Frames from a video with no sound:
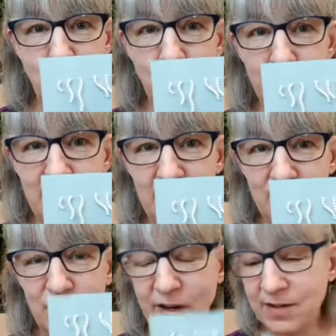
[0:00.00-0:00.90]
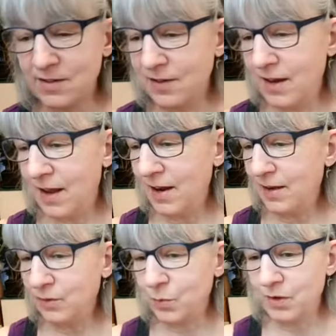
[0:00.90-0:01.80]
wormy earrings today
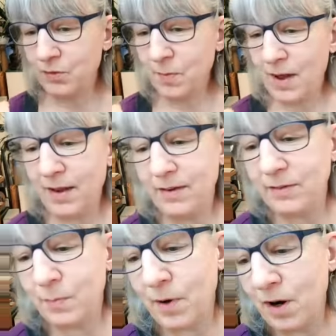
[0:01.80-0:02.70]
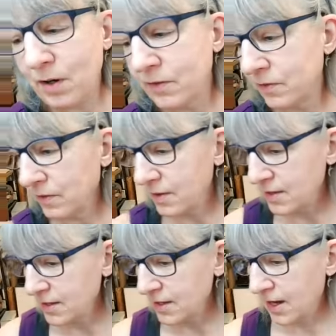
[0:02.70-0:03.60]
as one of my sparks.
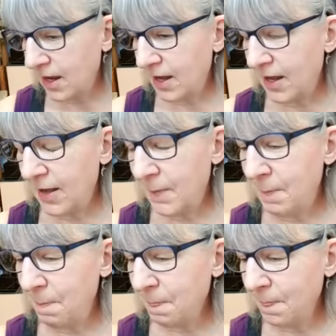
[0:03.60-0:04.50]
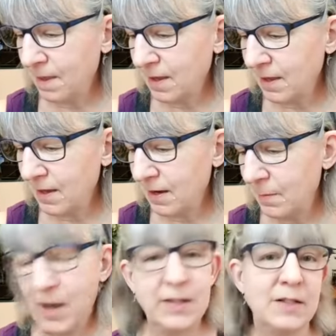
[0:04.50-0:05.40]

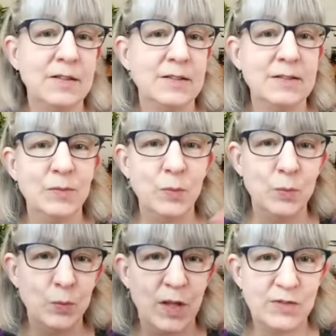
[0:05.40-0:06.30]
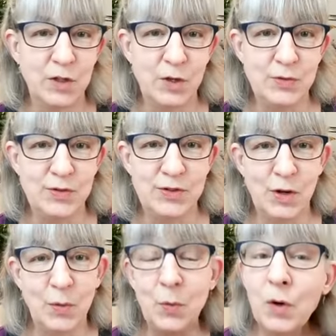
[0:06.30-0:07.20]
But that's closed.
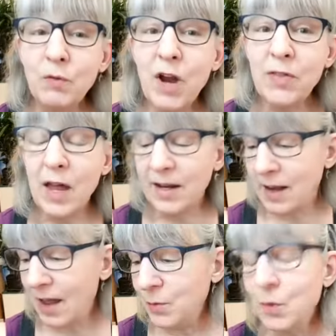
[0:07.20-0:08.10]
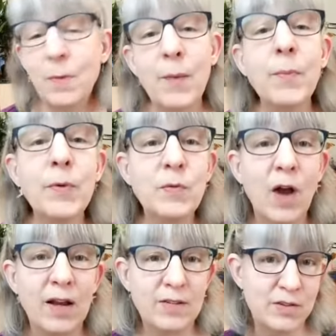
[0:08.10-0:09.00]
So we'll run that again. We'll probably
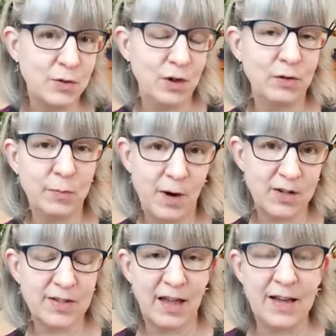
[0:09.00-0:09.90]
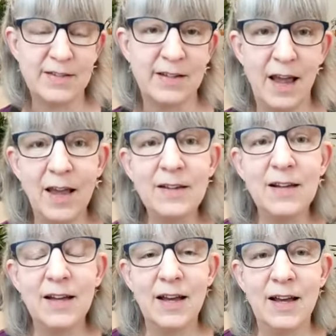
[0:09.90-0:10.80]
run a Studio Sparks class
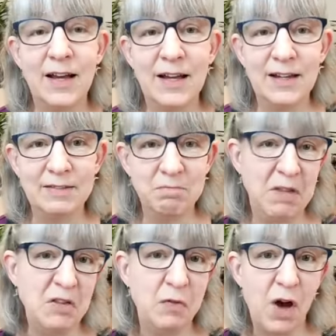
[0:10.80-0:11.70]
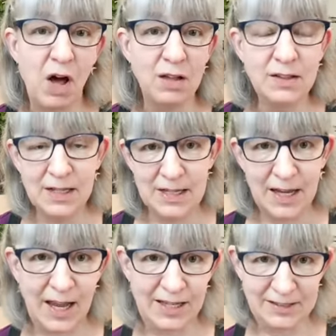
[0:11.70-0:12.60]
again in the fall
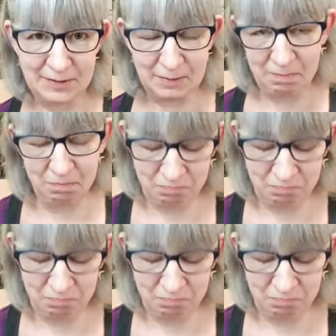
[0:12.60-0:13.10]
and